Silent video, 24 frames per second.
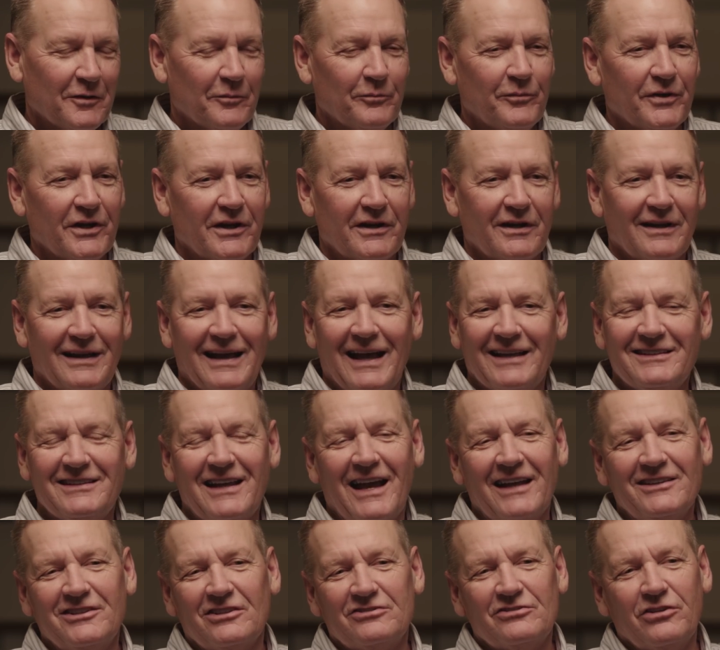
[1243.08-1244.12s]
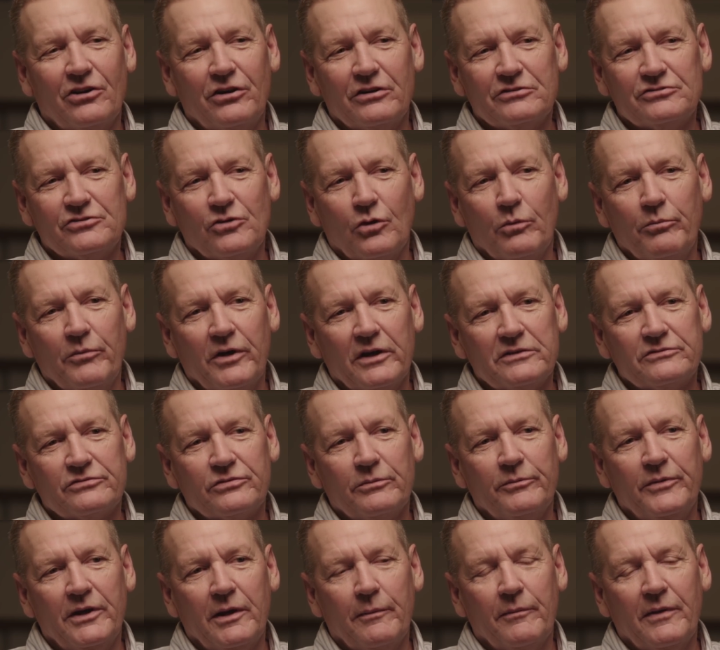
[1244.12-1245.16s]
But I just learned so much
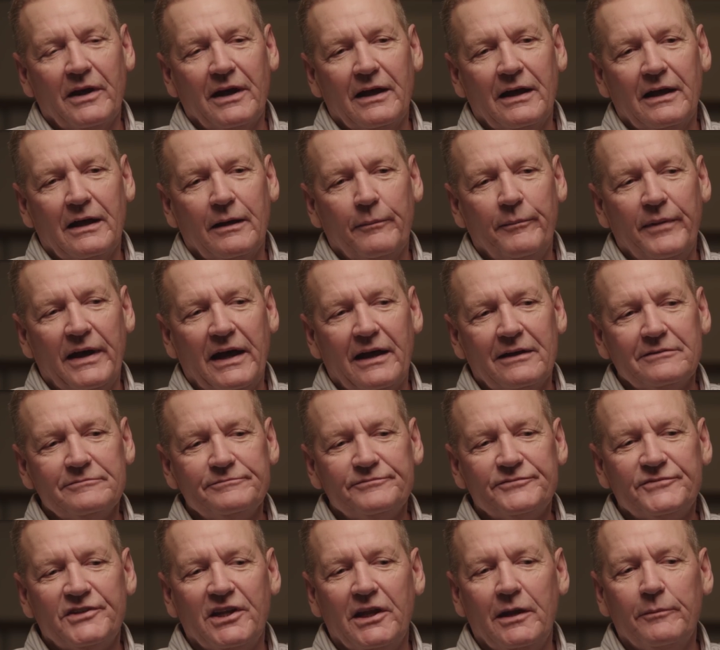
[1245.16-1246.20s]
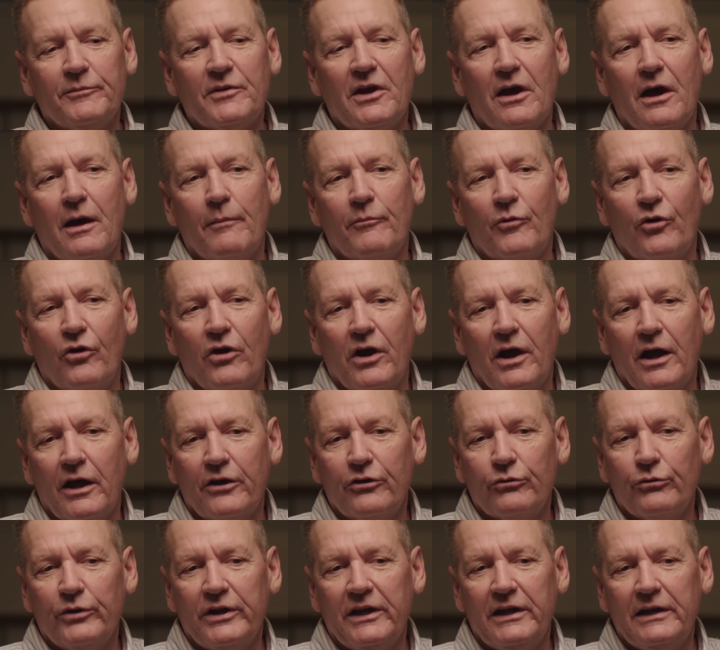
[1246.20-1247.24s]
from him about team
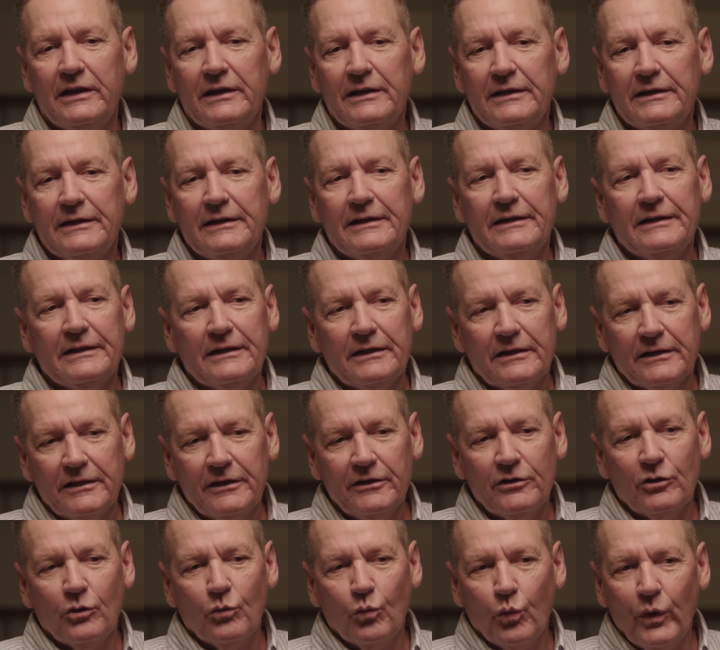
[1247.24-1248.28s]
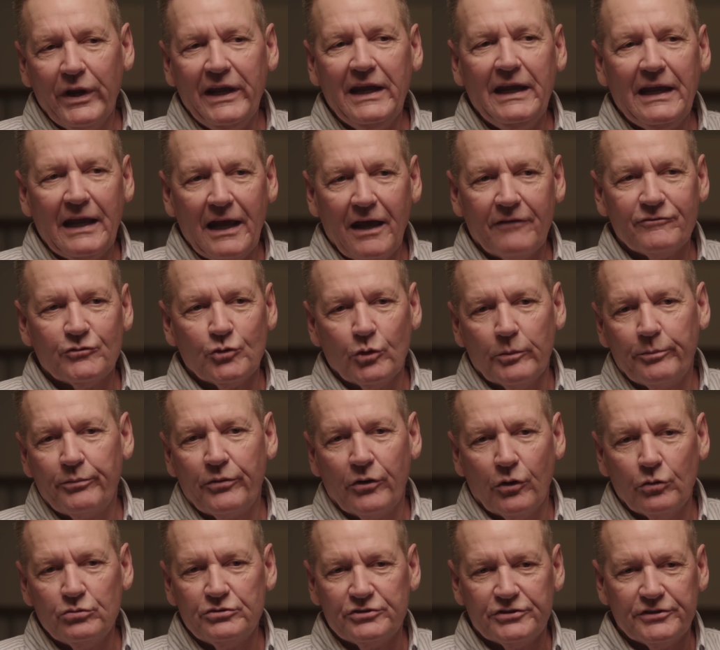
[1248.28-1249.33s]
camaraderie. We have to
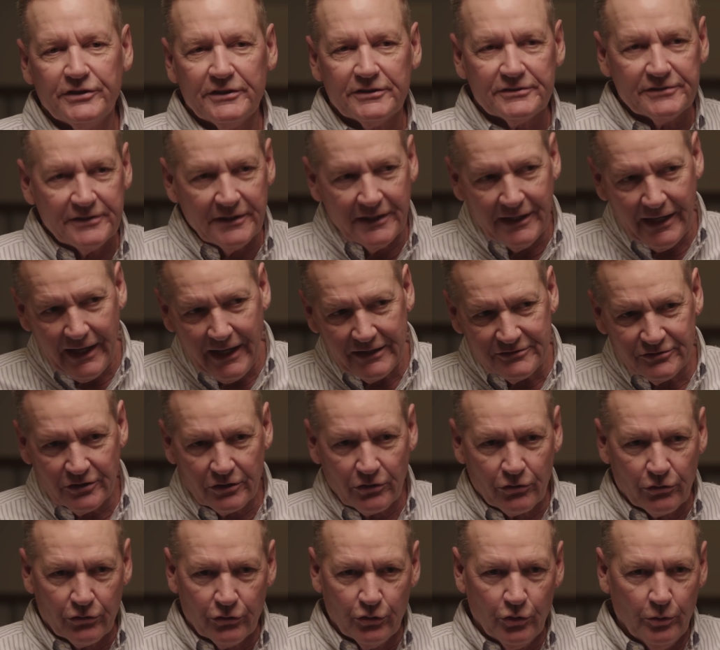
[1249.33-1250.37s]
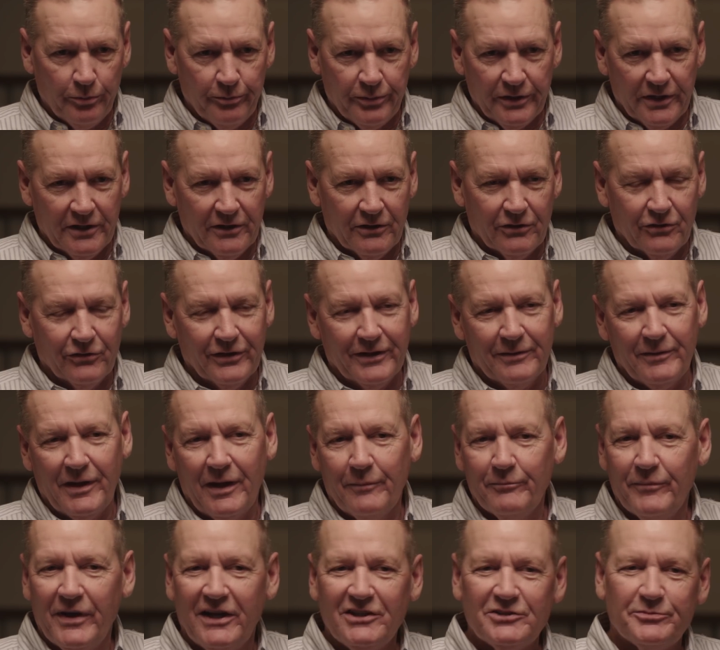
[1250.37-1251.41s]
approach this as a group,
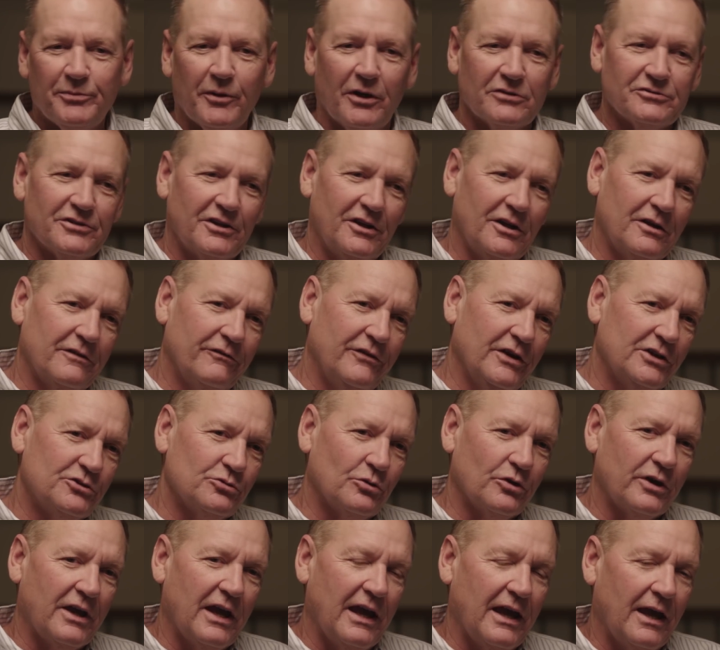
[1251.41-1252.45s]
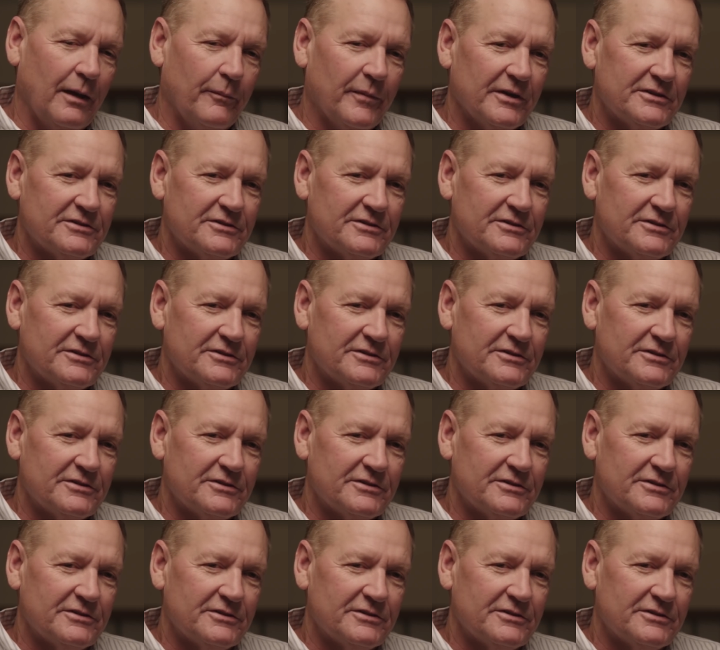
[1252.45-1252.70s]
and baseball is an individual game.